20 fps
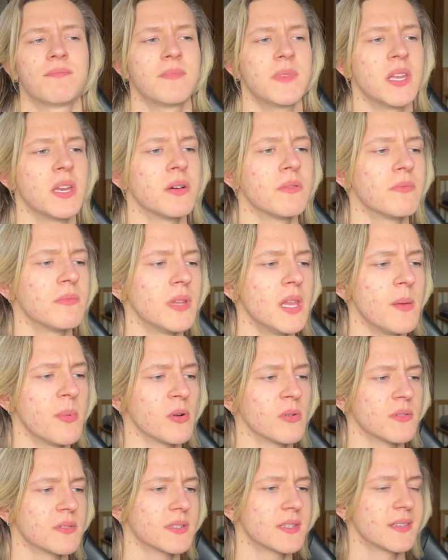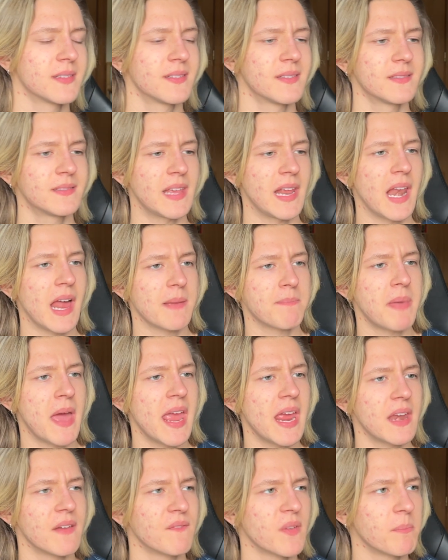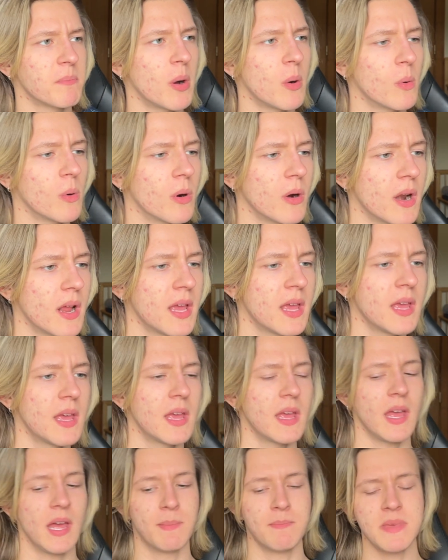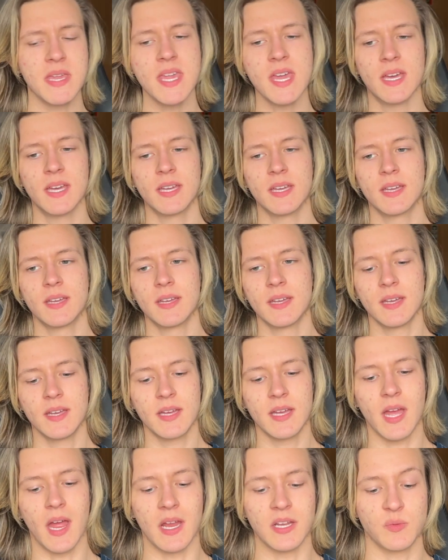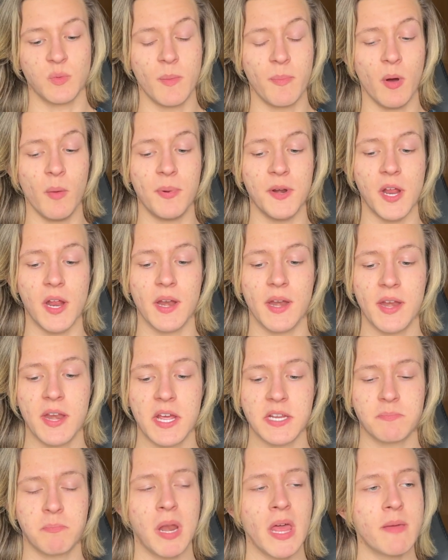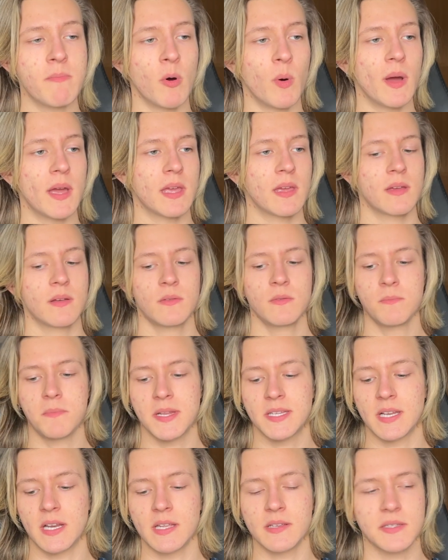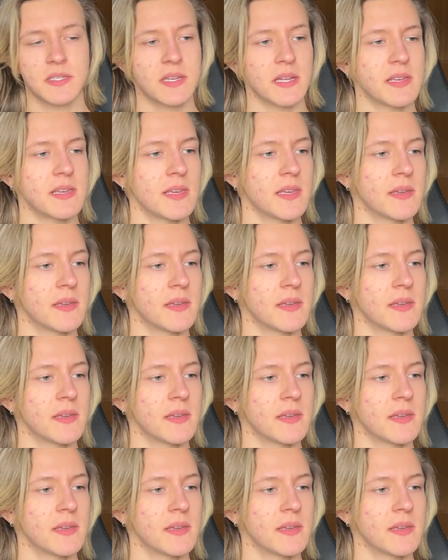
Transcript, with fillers: You know, liberals, they like paying for porn. Me, I just whip open a nice Playboy. A little sticky.